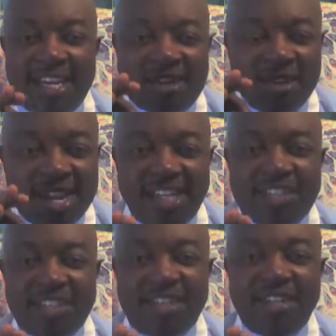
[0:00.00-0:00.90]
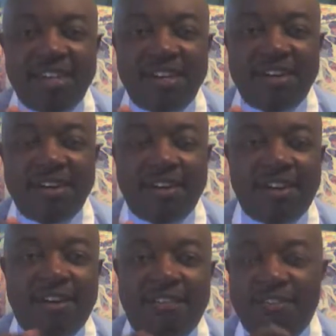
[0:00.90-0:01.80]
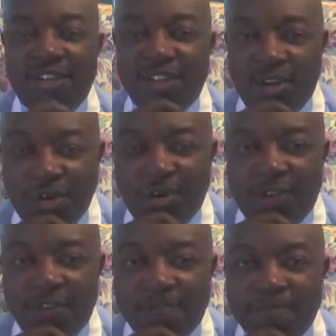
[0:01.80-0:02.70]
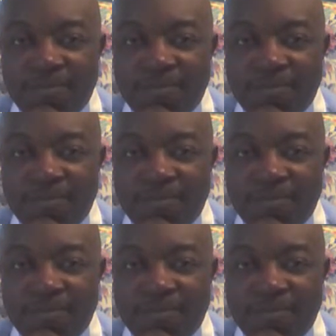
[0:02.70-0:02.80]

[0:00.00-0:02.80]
creation of Yahuwah.